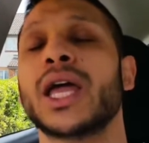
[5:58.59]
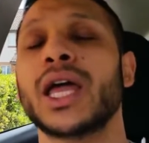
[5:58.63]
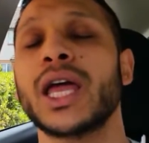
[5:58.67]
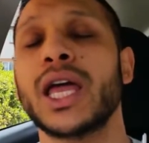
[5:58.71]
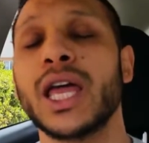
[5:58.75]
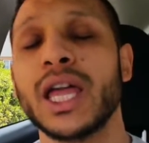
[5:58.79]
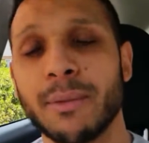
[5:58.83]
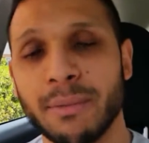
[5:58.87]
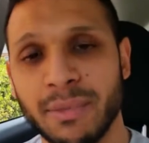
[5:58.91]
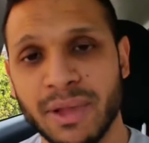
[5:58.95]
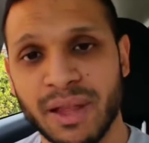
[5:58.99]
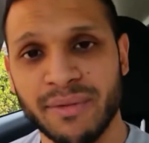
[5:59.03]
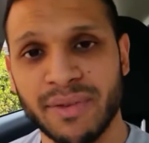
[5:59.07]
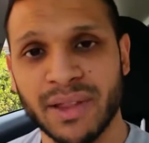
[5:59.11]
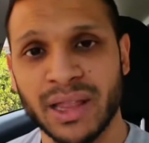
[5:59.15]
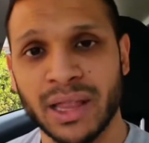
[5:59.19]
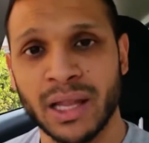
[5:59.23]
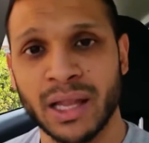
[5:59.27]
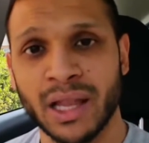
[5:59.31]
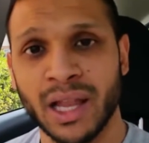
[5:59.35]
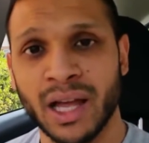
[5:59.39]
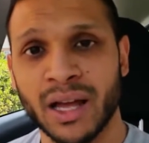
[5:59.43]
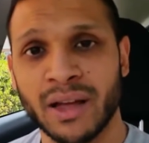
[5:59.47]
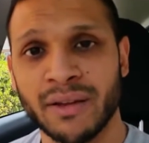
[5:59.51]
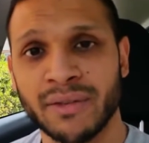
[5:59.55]
Keep living
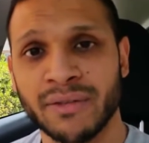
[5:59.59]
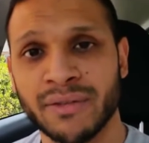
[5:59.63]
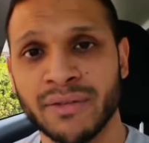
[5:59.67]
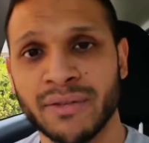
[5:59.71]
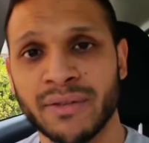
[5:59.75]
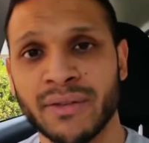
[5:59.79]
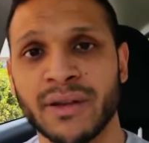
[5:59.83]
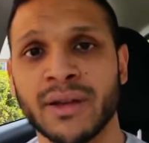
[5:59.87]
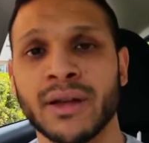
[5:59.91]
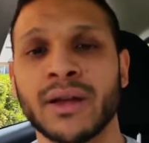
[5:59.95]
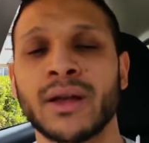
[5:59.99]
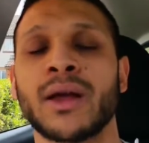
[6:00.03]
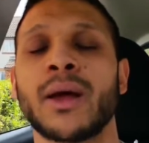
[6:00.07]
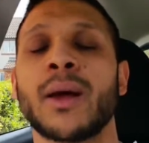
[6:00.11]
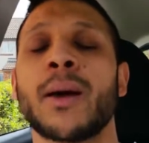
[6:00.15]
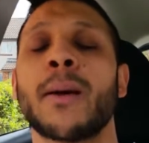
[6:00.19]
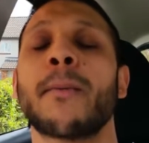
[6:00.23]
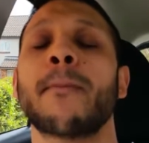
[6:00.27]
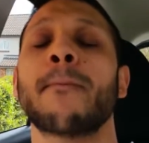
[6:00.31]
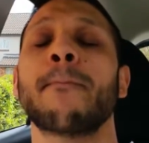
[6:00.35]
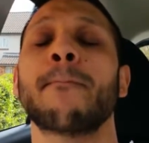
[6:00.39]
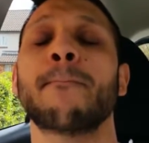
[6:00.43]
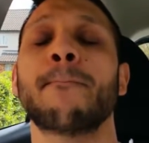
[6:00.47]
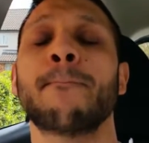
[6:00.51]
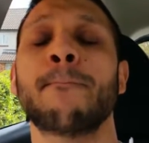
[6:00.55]
the life.
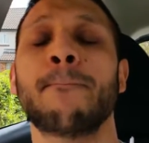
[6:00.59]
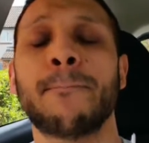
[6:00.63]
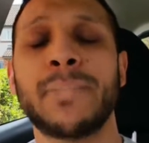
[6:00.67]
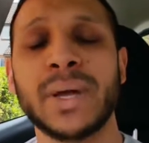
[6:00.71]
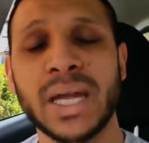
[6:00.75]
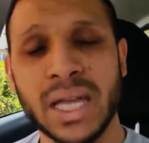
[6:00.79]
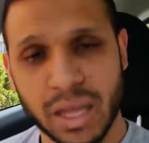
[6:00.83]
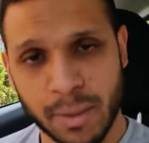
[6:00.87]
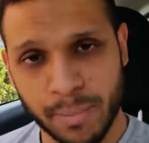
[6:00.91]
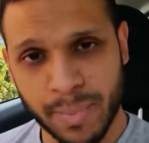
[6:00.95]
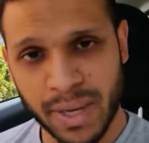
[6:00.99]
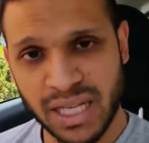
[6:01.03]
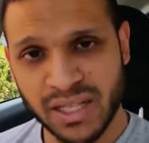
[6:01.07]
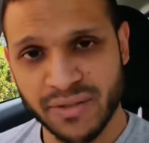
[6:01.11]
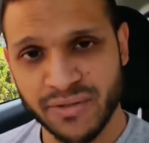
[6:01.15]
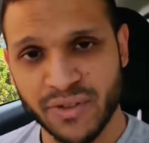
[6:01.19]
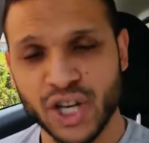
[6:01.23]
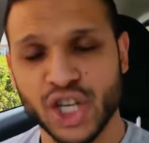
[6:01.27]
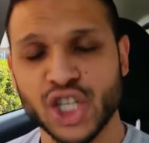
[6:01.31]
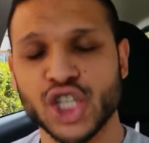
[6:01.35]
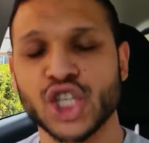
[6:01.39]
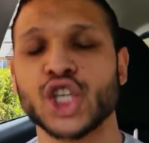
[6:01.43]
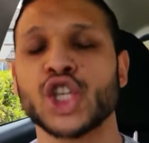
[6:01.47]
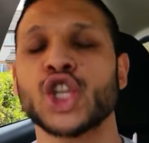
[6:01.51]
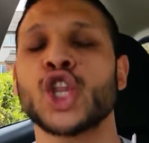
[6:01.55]
Be the best
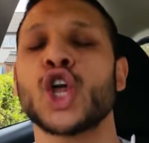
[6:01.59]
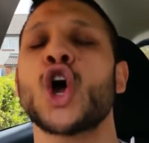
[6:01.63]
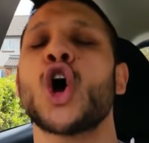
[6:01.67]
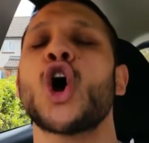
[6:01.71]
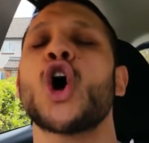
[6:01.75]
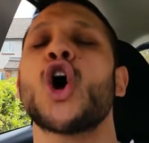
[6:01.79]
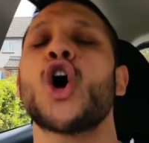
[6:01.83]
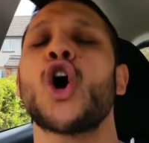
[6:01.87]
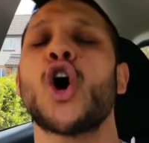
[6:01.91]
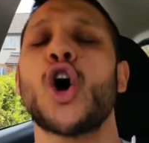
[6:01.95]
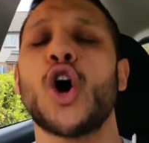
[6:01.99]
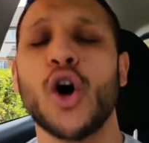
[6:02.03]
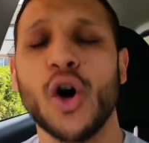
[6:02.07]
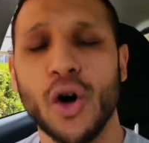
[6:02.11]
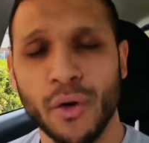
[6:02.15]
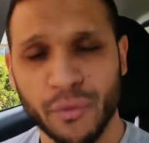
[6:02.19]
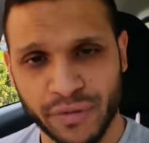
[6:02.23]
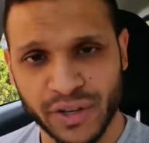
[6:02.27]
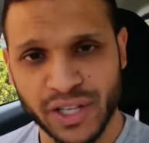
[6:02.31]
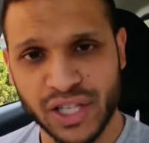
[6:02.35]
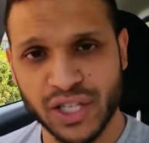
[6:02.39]
version of